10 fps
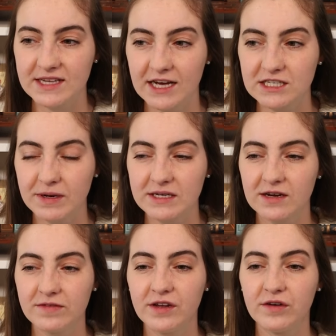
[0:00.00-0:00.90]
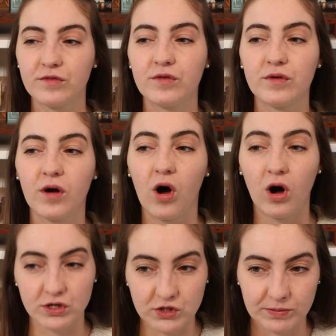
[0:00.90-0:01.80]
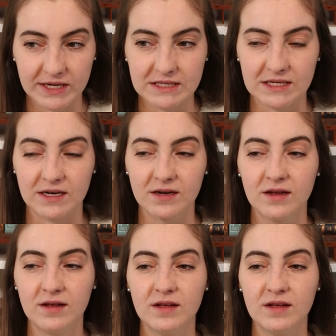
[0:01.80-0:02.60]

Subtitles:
aspect of it also makes it